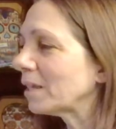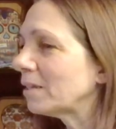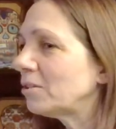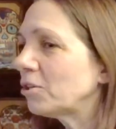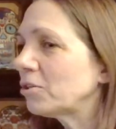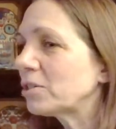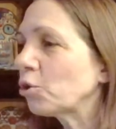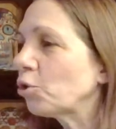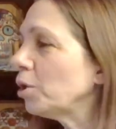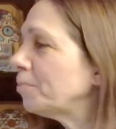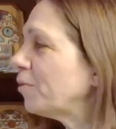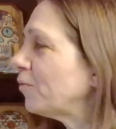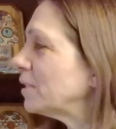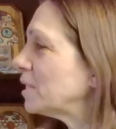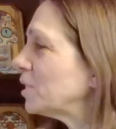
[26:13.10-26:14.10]
there's a group
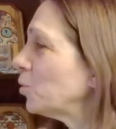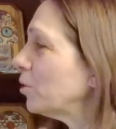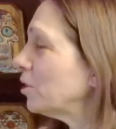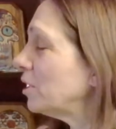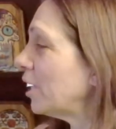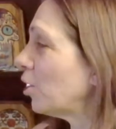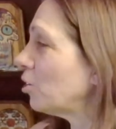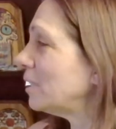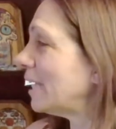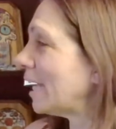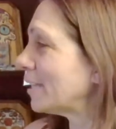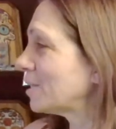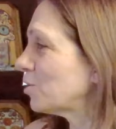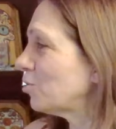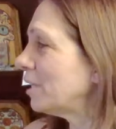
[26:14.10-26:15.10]
of us who were there
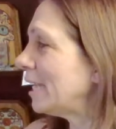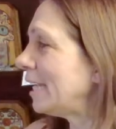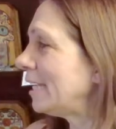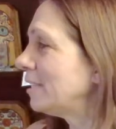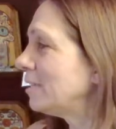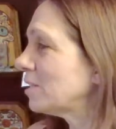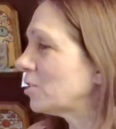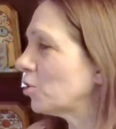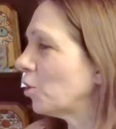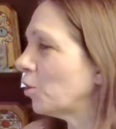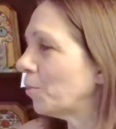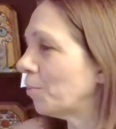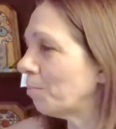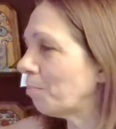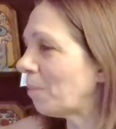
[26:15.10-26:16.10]
yesterday.
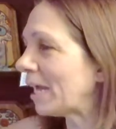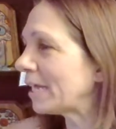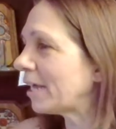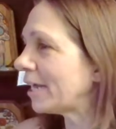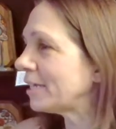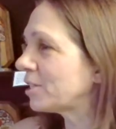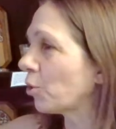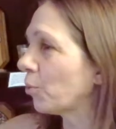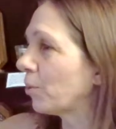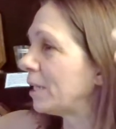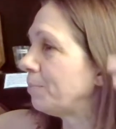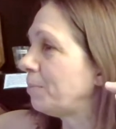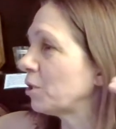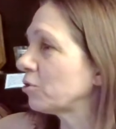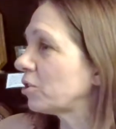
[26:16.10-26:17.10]
So my guide's already
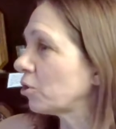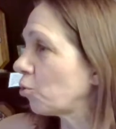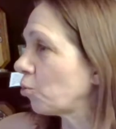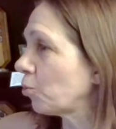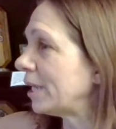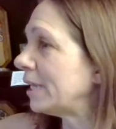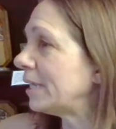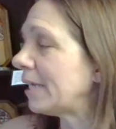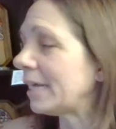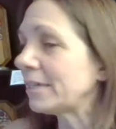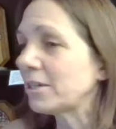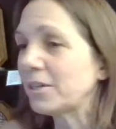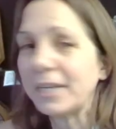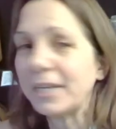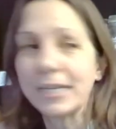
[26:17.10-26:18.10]
built a grid
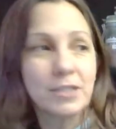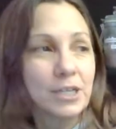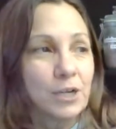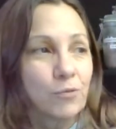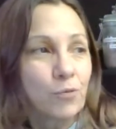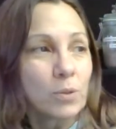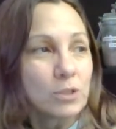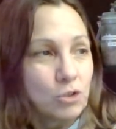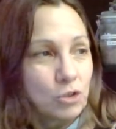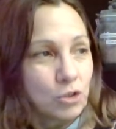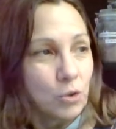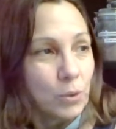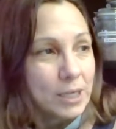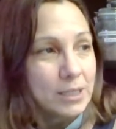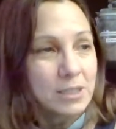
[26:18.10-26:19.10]
and connected everyone
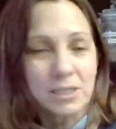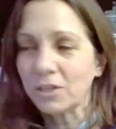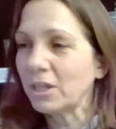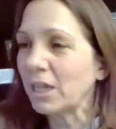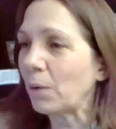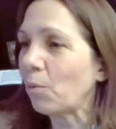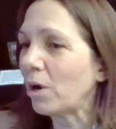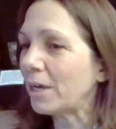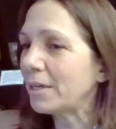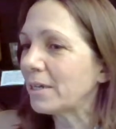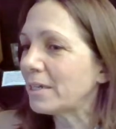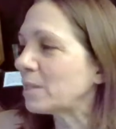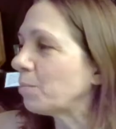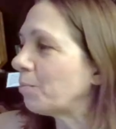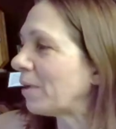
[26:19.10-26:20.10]
to it. So they want
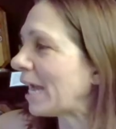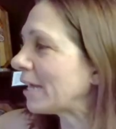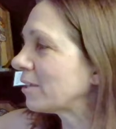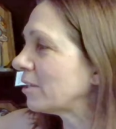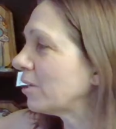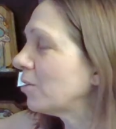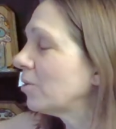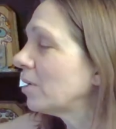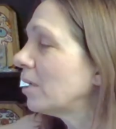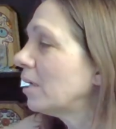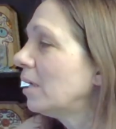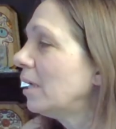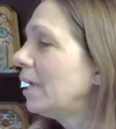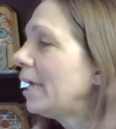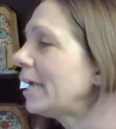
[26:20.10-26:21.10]
us back there.
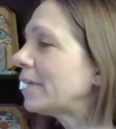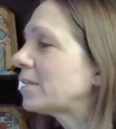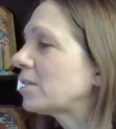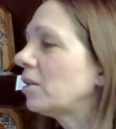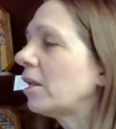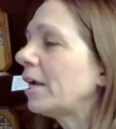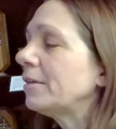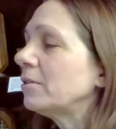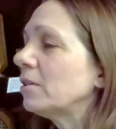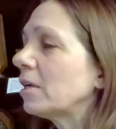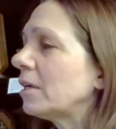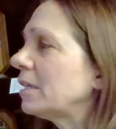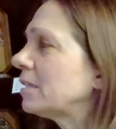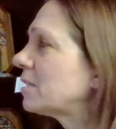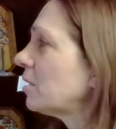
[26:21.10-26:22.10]
It's a, lot,
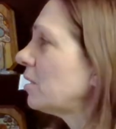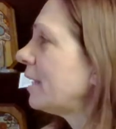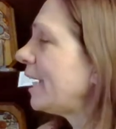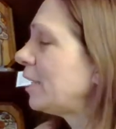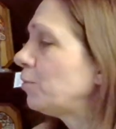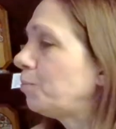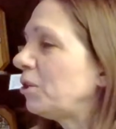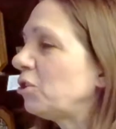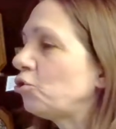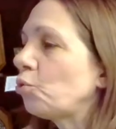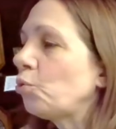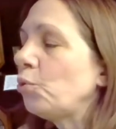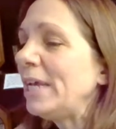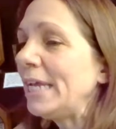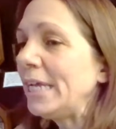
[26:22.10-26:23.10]
it's a land
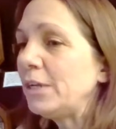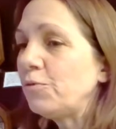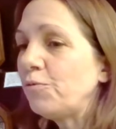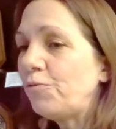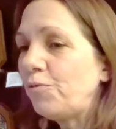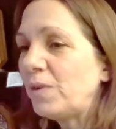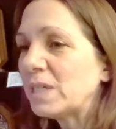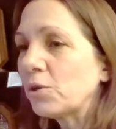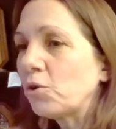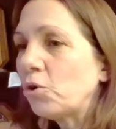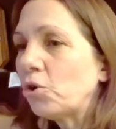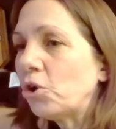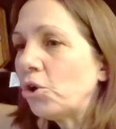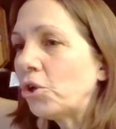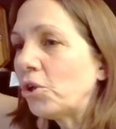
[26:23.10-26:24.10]
between
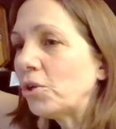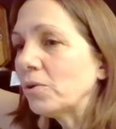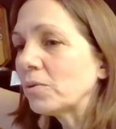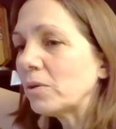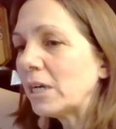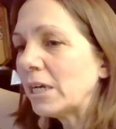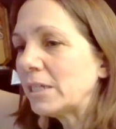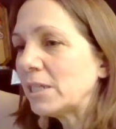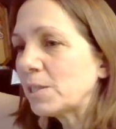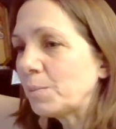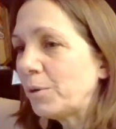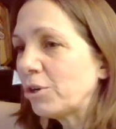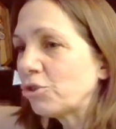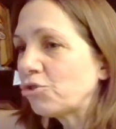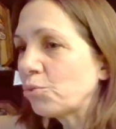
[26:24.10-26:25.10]
physical and
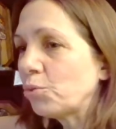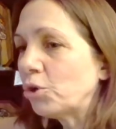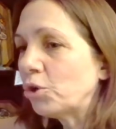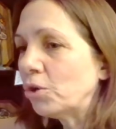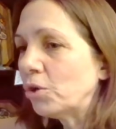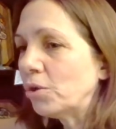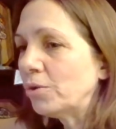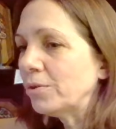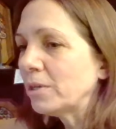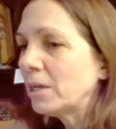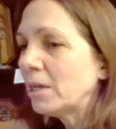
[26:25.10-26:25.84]
spiritual